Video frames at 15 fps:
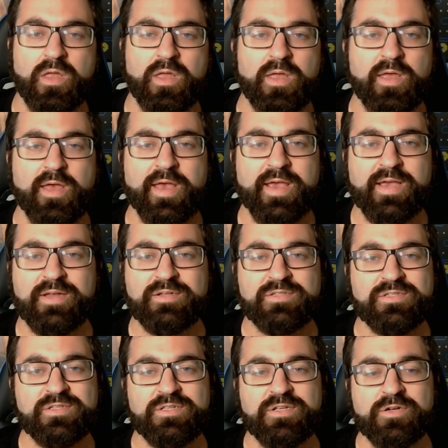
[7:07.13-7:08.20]
And,
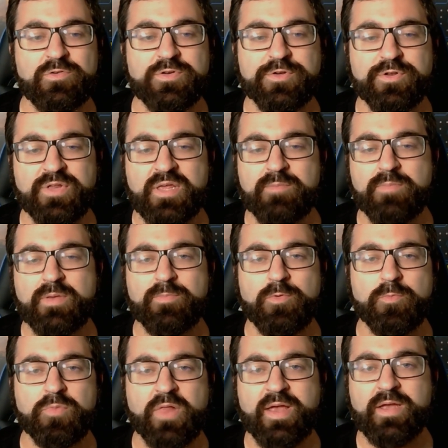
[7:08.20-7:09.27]
it could keep people
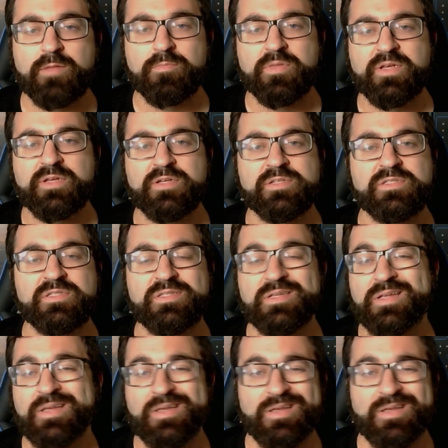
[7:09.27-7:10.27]
playing because